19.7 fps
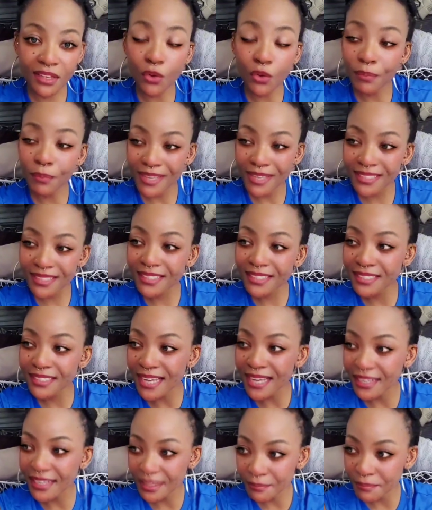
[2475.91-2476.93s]
You're basically
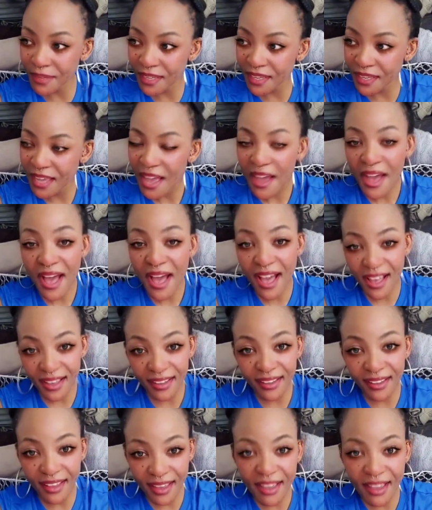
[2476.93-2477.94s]
telling me
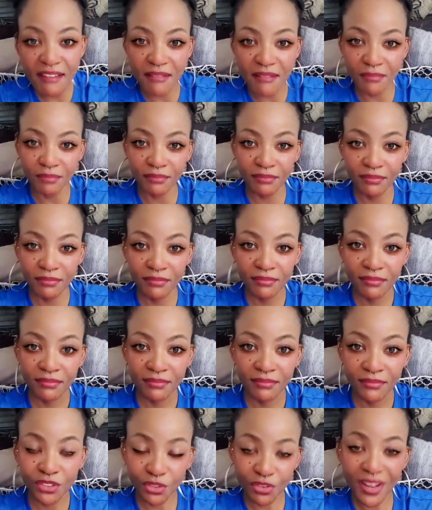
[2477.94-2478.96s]
I am
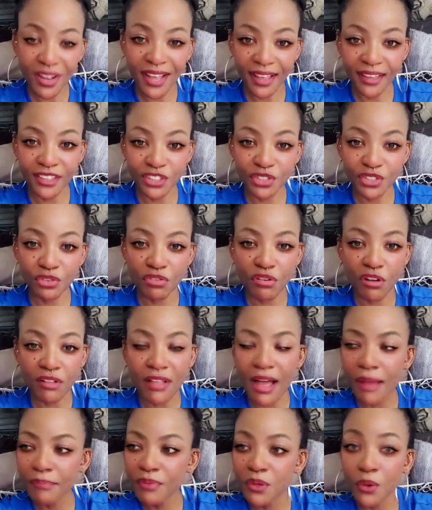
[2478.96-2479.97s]
trying to
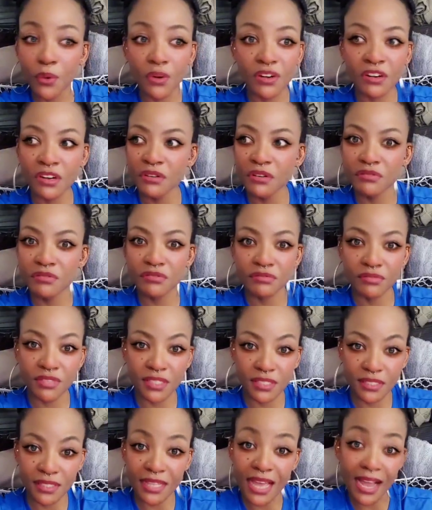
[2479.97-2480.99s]
crawl up your
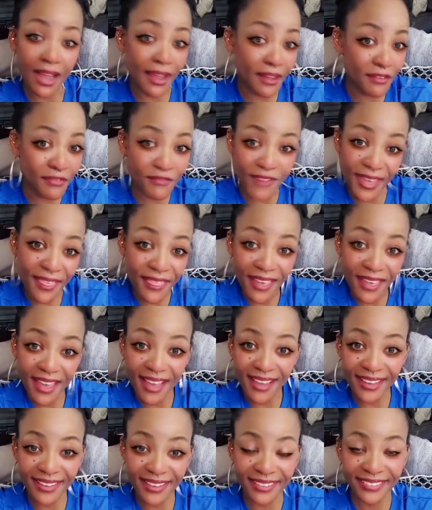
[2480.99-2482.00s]
nose like a
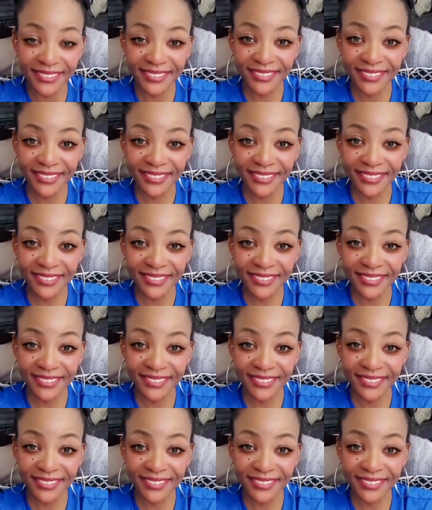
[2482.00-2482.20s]
feather.